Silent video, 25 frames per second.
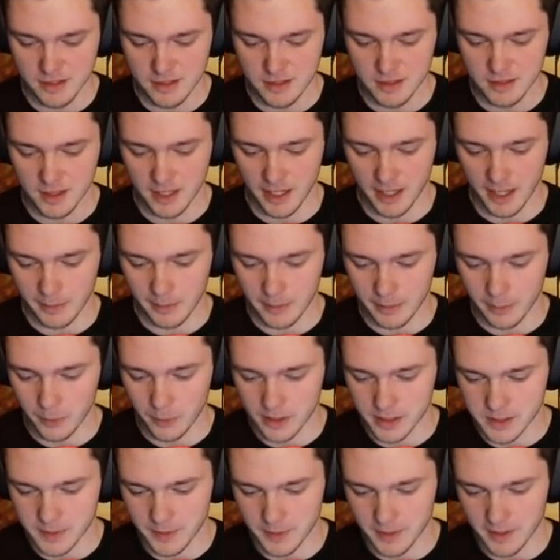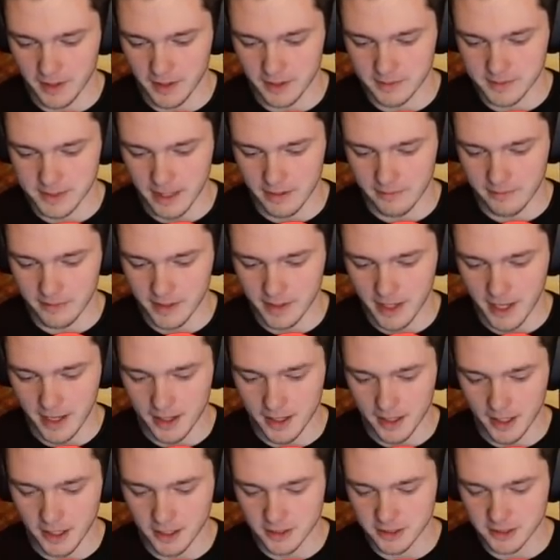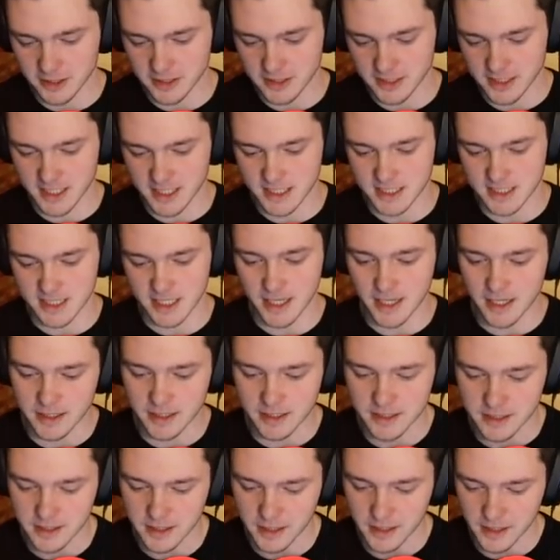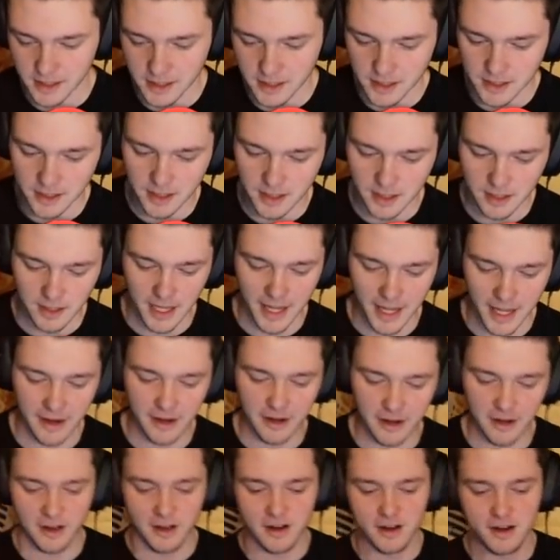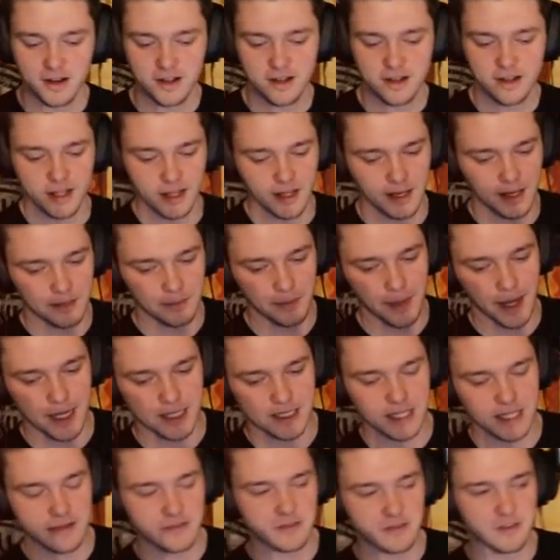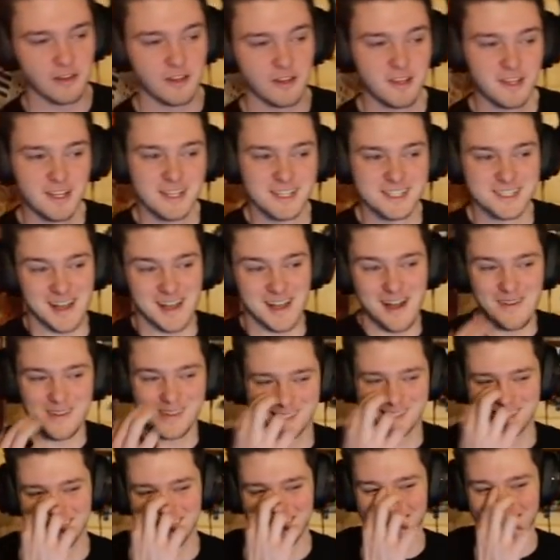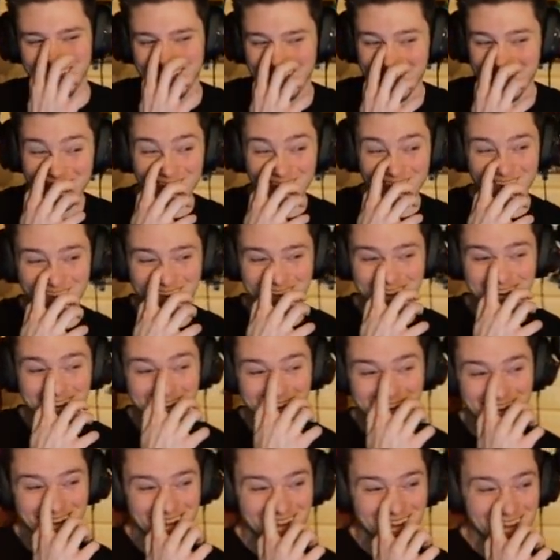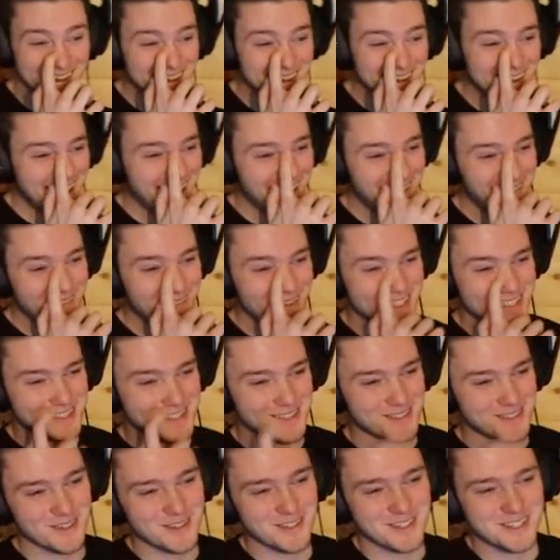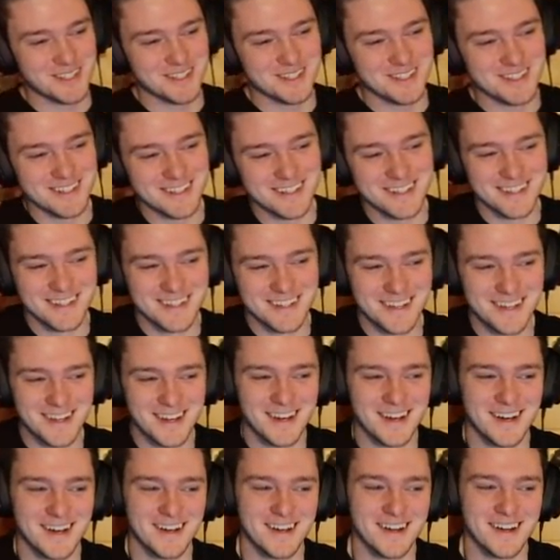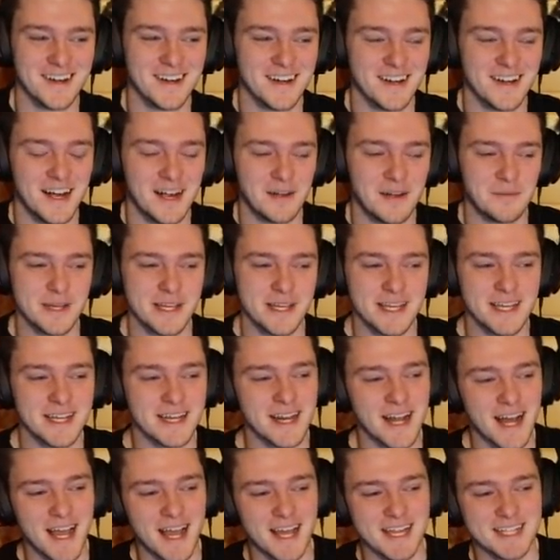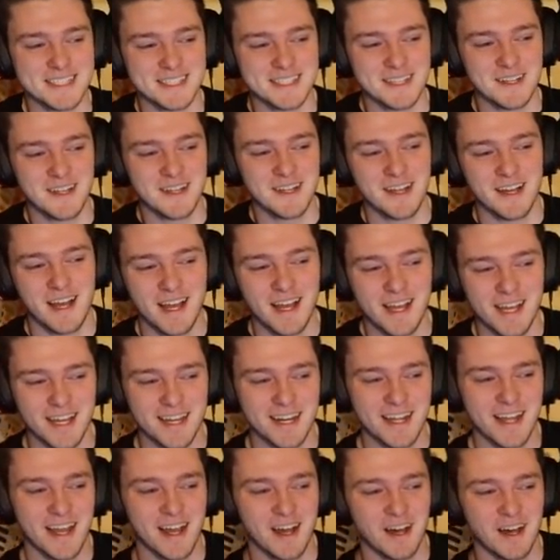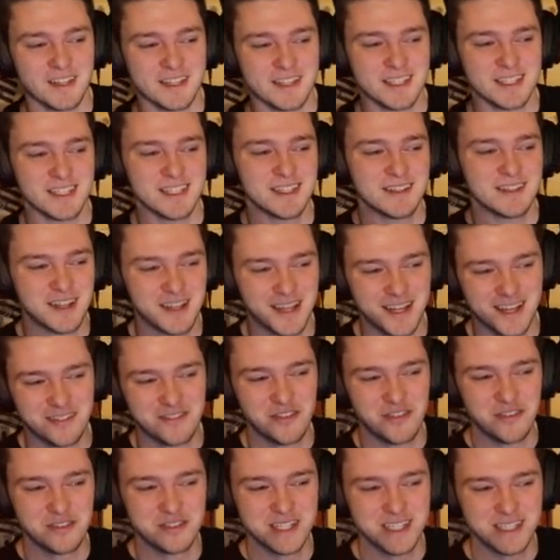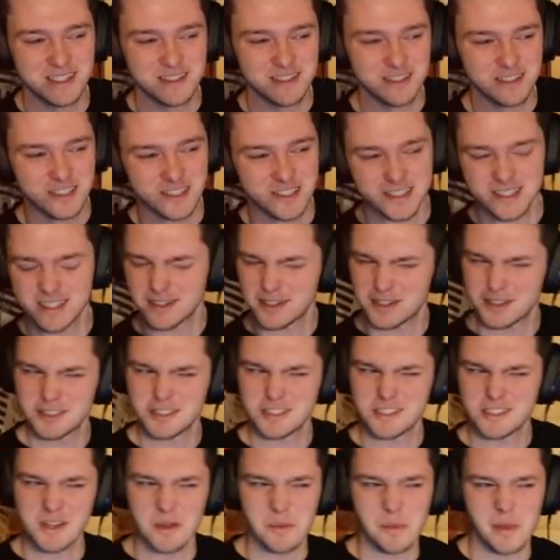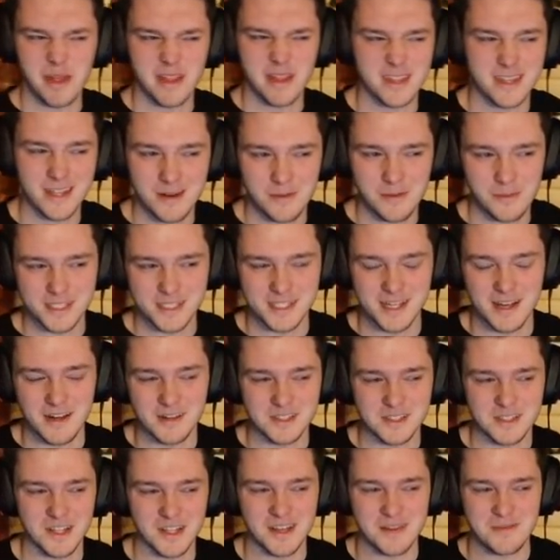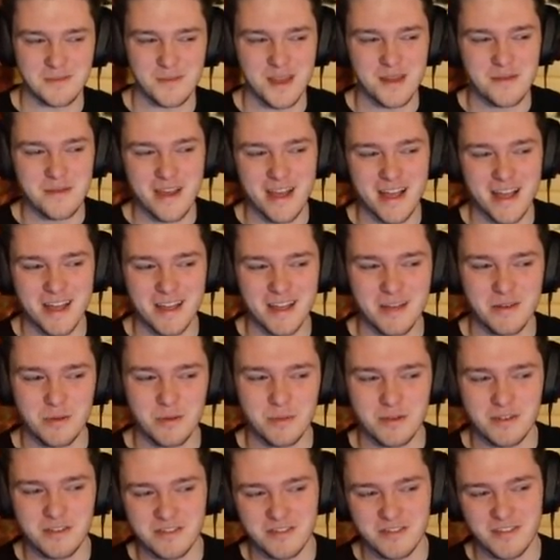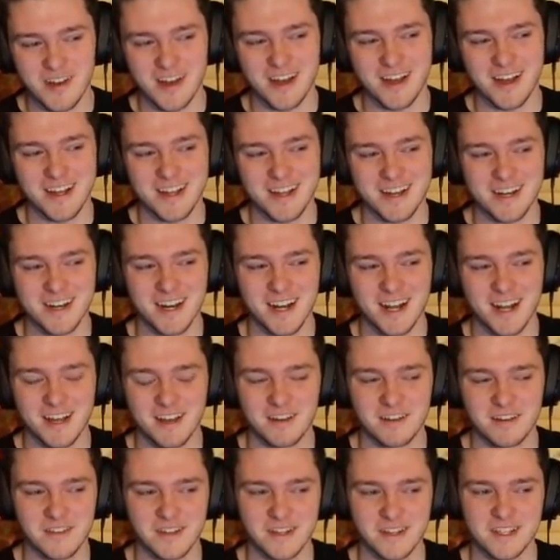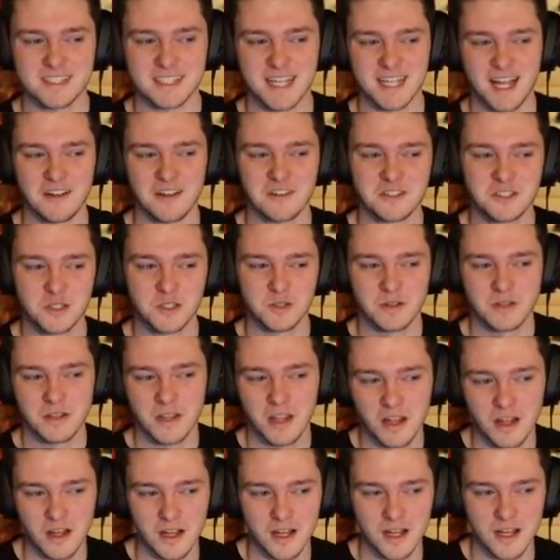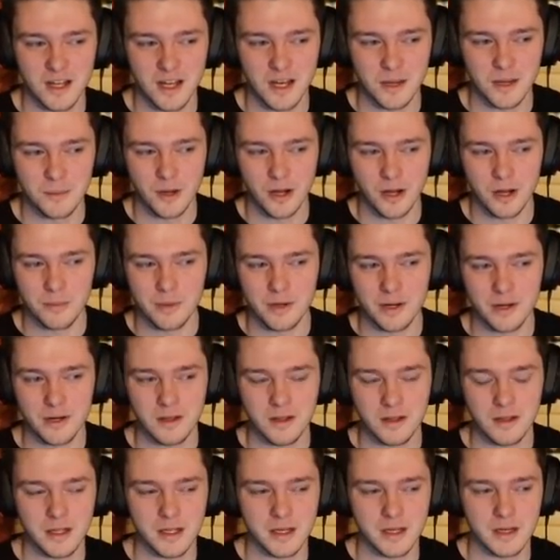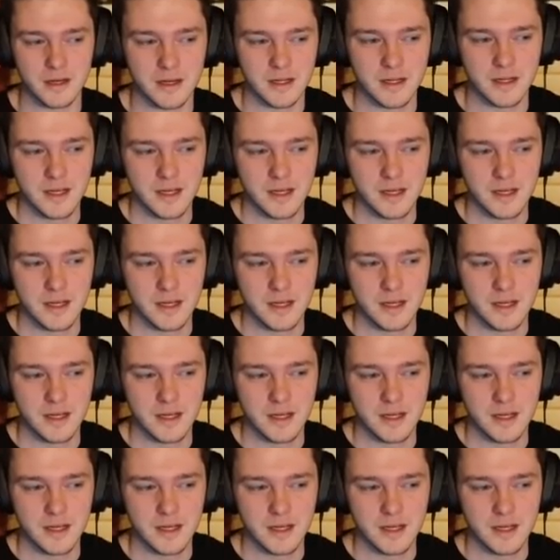I mean, what does Spear Gobs have? Yeah, 160 at ladder. Max level. So I was like, oh, I almost threw, dude. I mean, I had a healthy like 15 or 1600 or something like that on my tower, so like maybe I would have been fine, and I could have like cycled to a bar barrel and